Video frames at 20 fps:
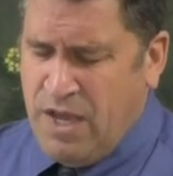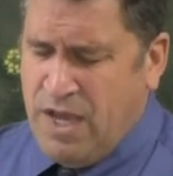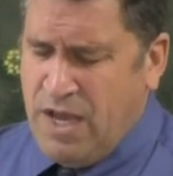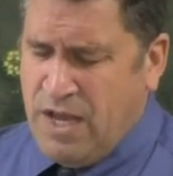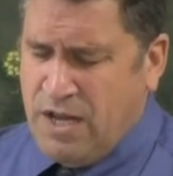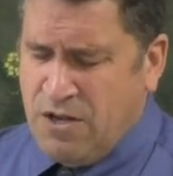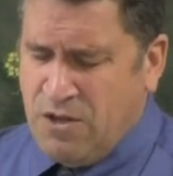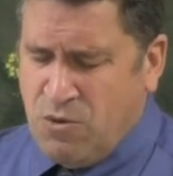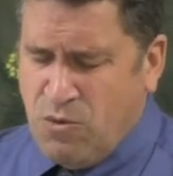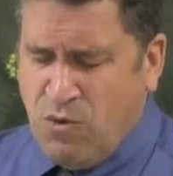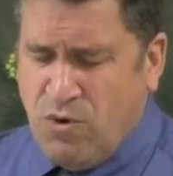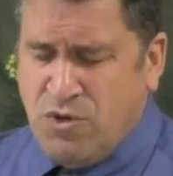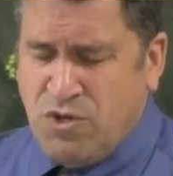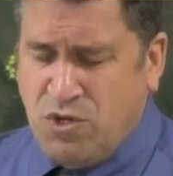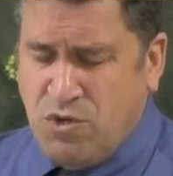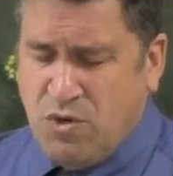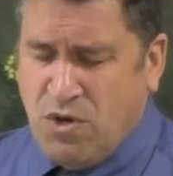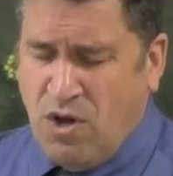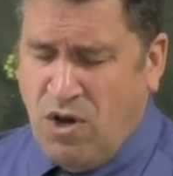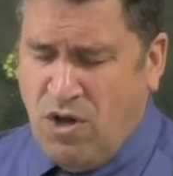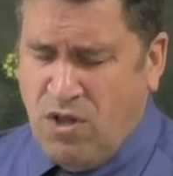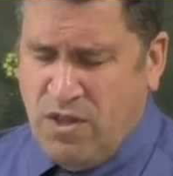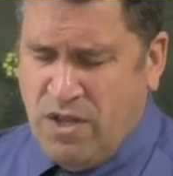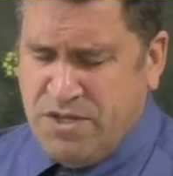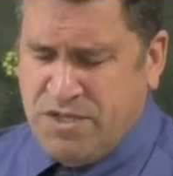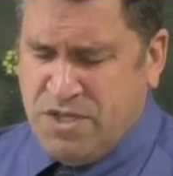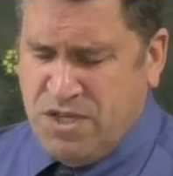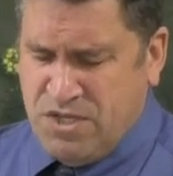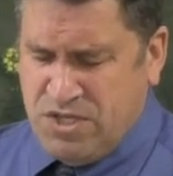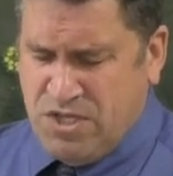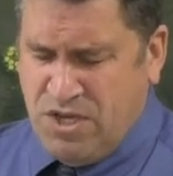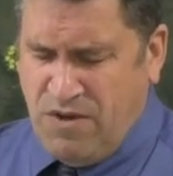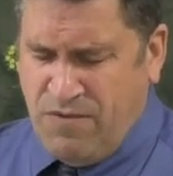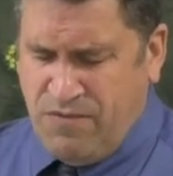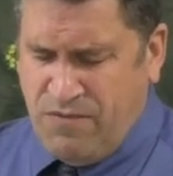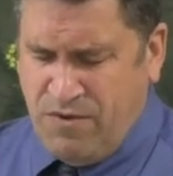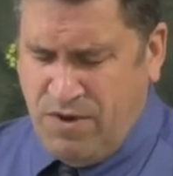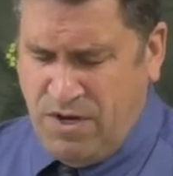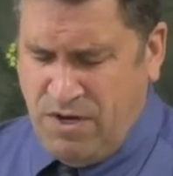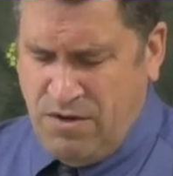And Lord, you call us to
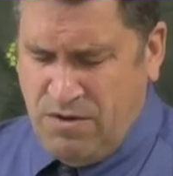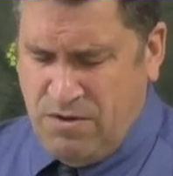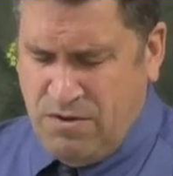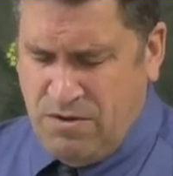suffering.